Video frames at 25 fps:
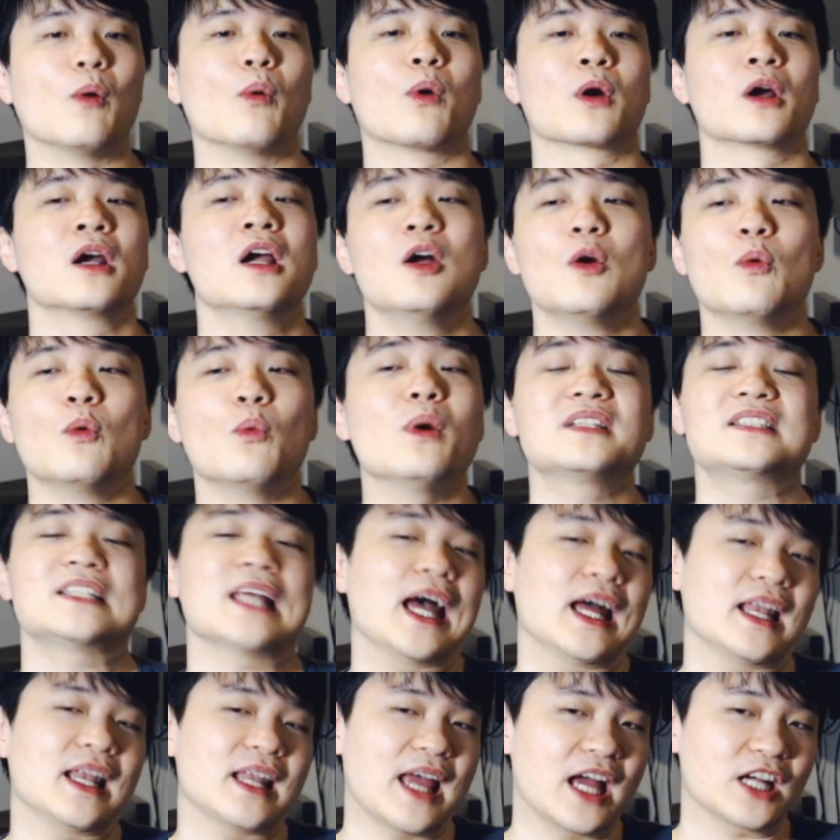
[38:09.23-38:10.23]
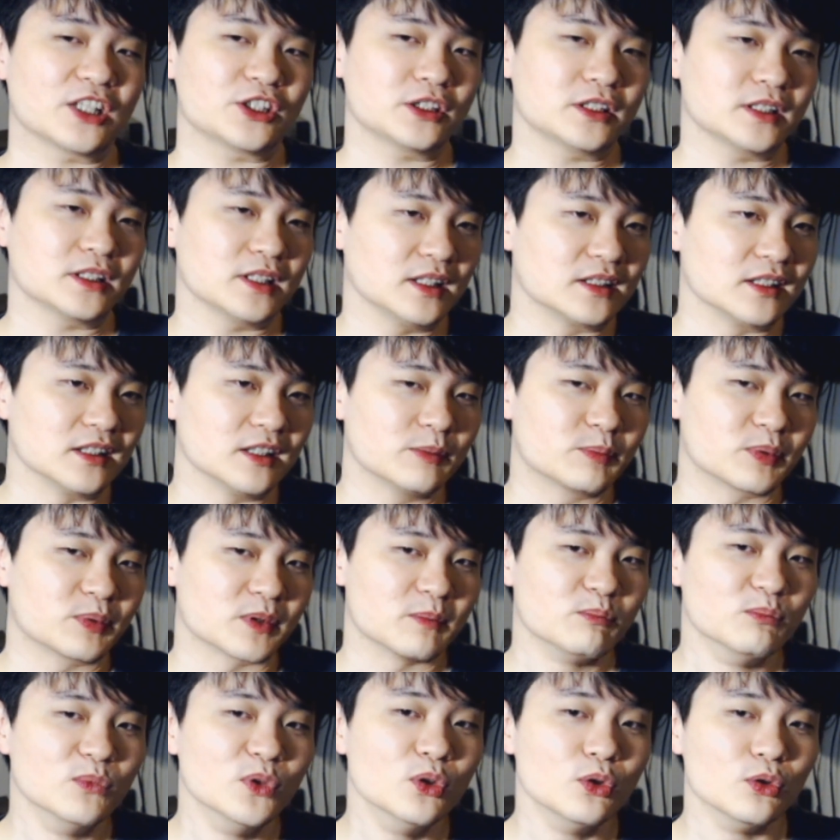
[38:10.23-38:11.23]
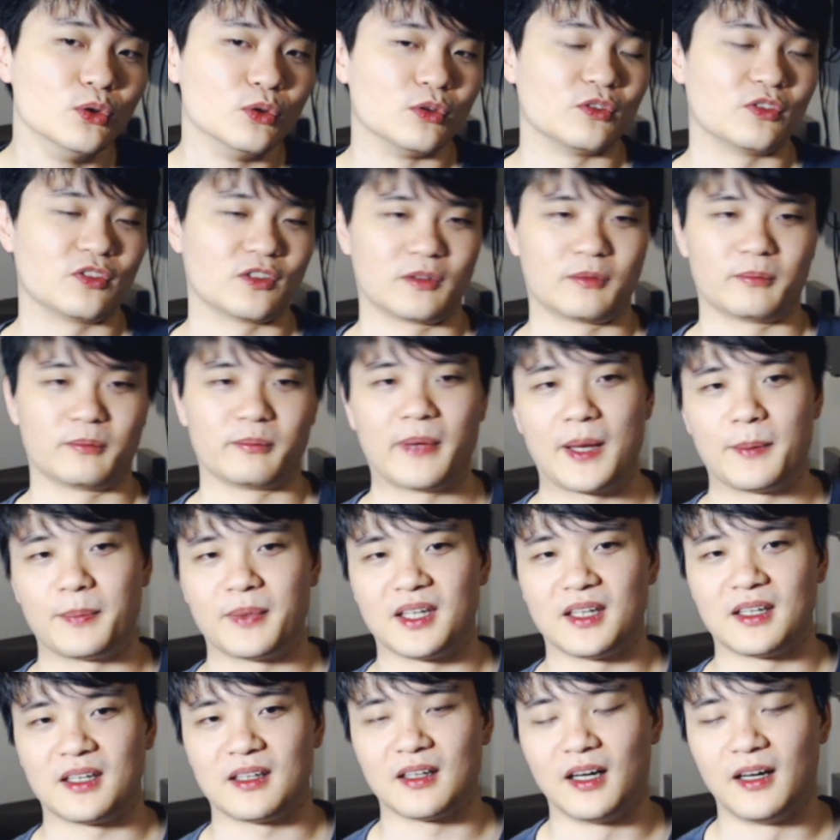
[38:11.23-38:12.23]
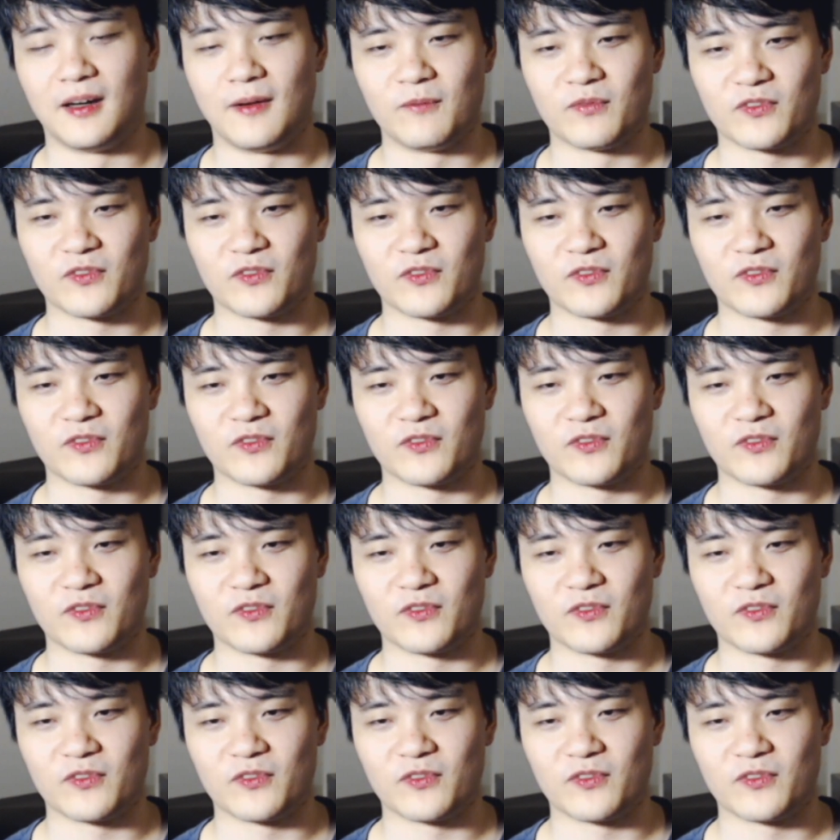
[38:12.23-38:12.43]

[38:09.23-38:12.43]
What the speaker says: Or was that actually a deliberate move, maybe,